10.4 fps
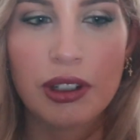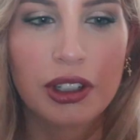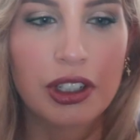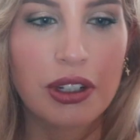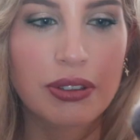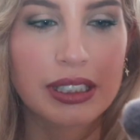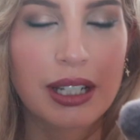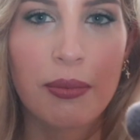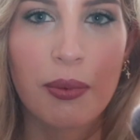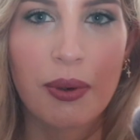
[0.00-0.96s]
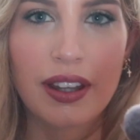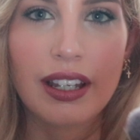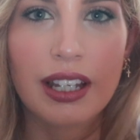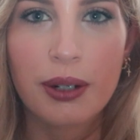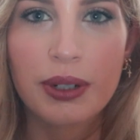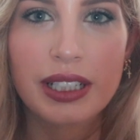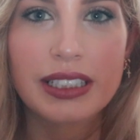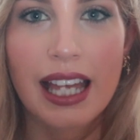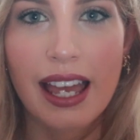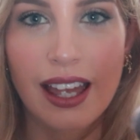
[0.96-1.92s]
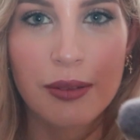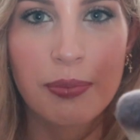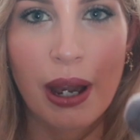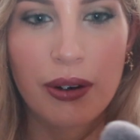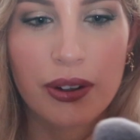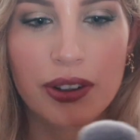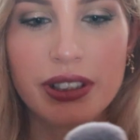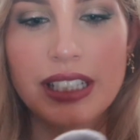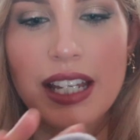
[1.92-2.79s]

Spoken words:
you can use them with liquids and powders,